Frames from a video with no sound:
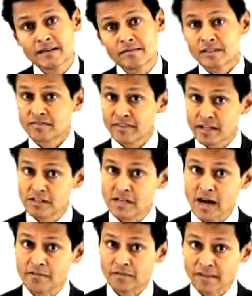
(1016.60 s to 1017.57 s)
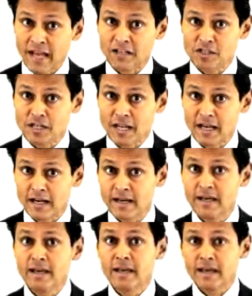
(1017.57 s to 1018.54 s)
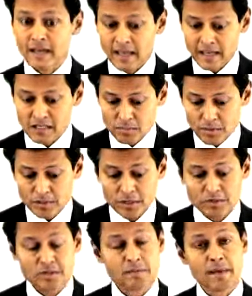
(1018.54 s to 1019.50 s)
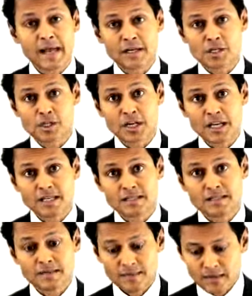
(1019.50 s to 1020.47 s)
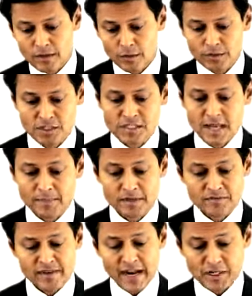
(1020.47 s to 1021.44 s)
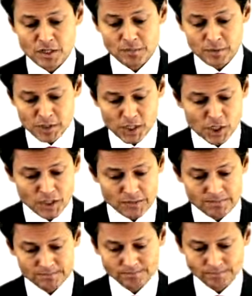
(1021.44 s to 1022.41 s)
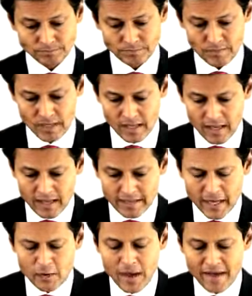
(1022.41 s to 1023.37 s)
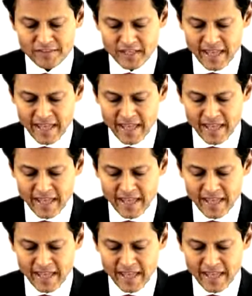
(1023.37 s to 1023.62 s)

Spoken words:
for the first half of next year, is put onto the balance sheet or the statement of financial position. Then you have the